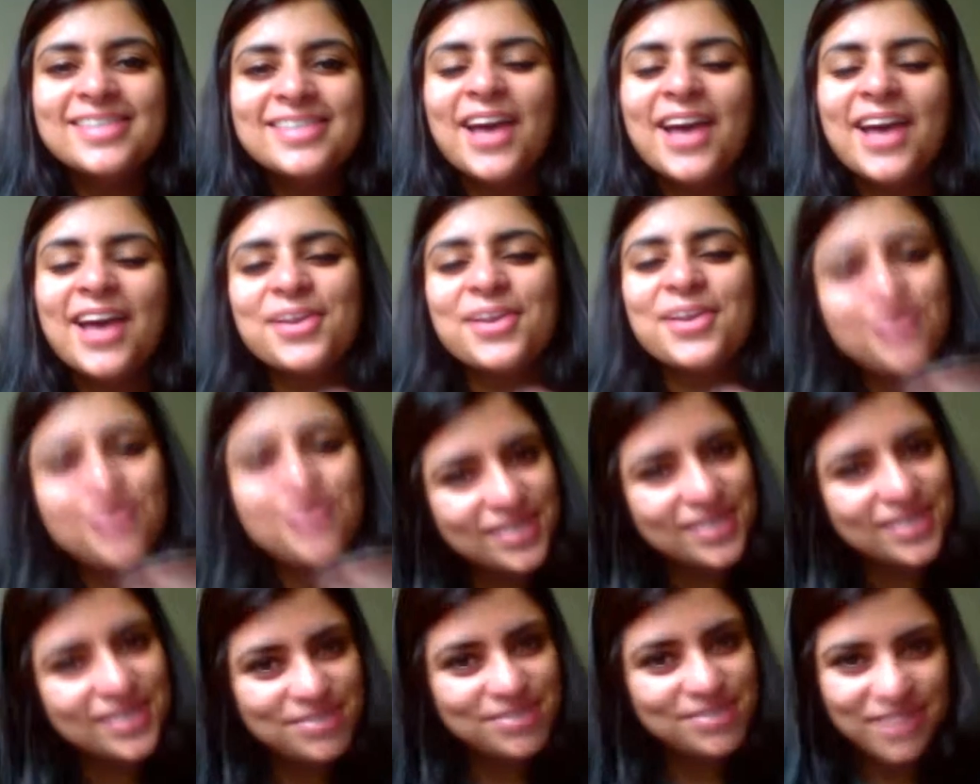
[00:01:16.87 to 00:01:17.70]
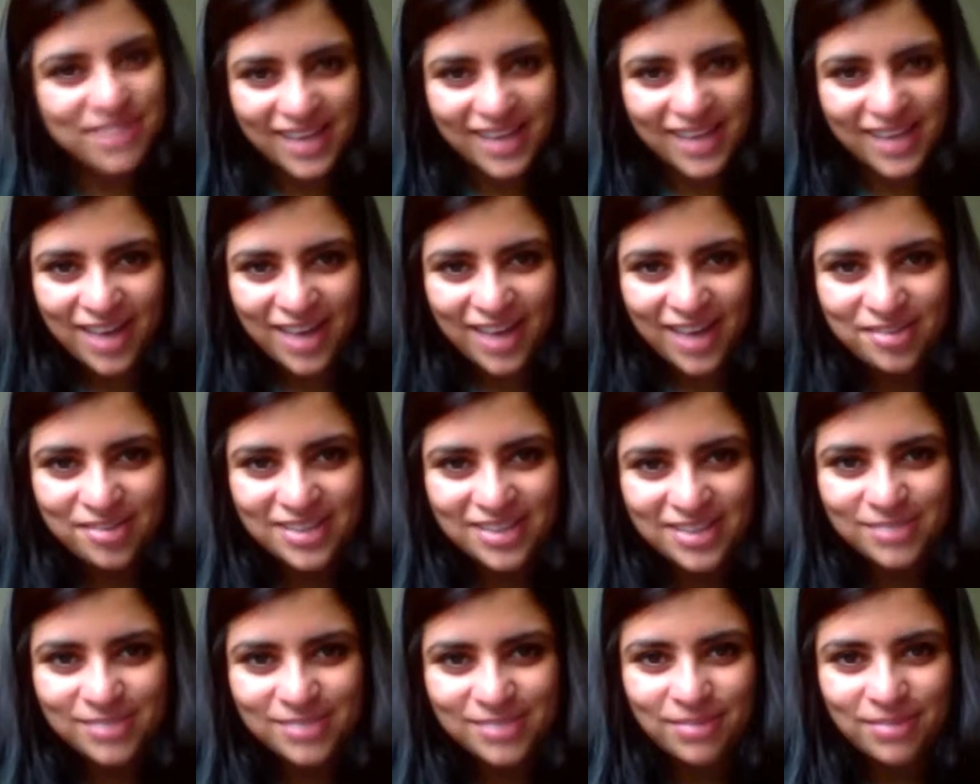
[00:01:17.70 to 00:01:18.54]
I know I did
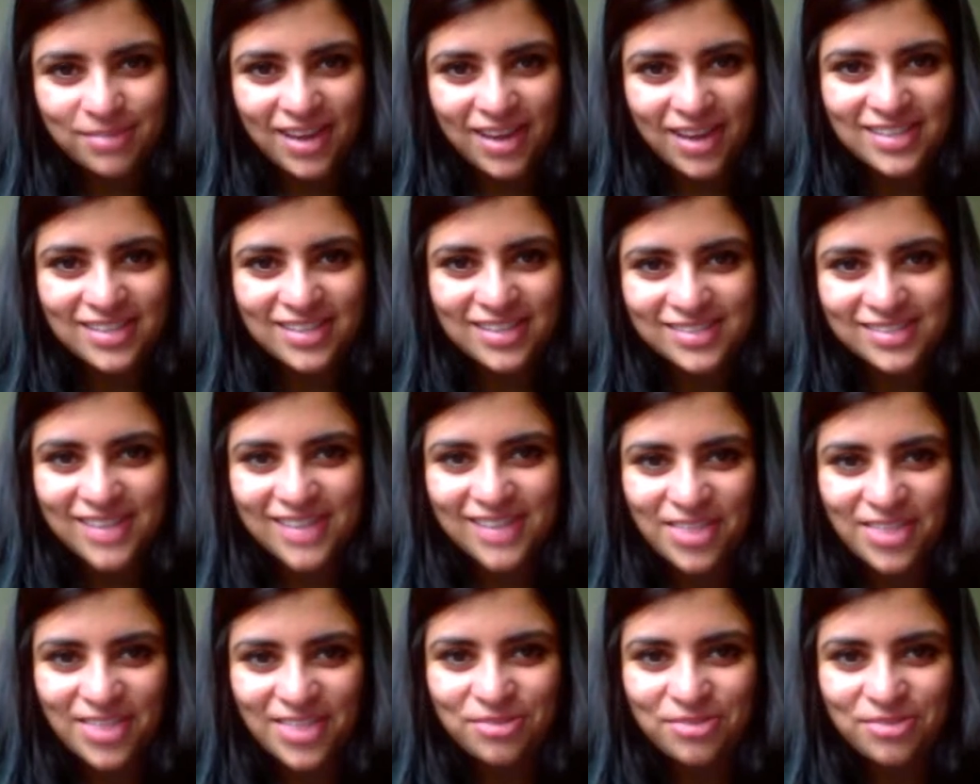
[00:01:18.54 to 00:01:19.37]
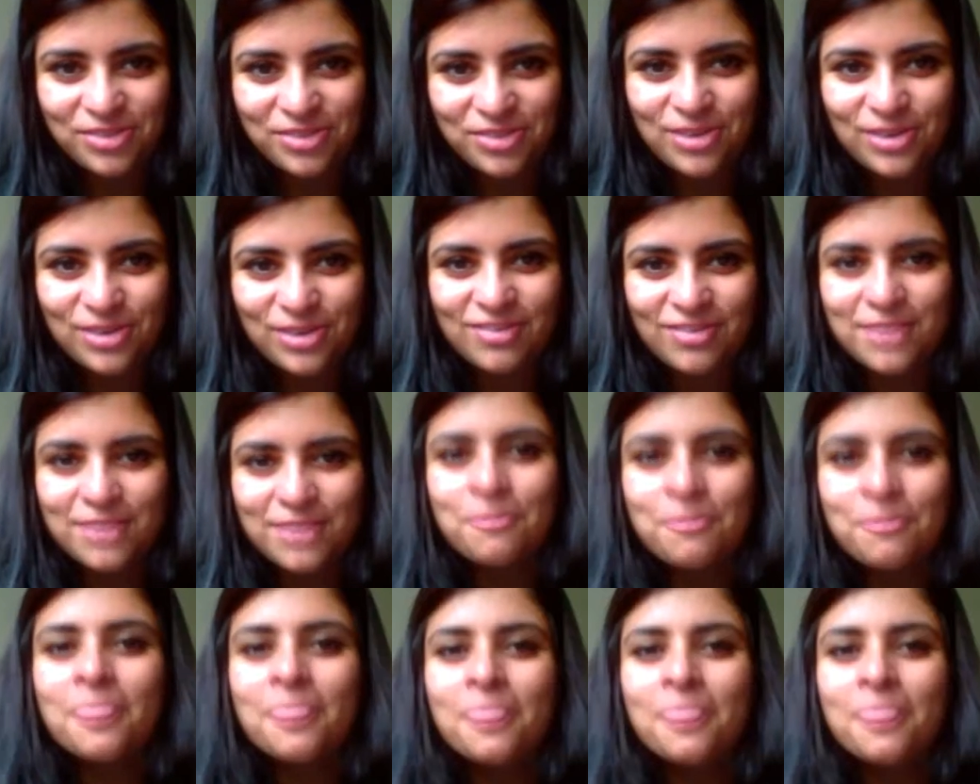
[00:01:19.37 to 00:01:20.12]
pediatrics, but I still had the fear of it.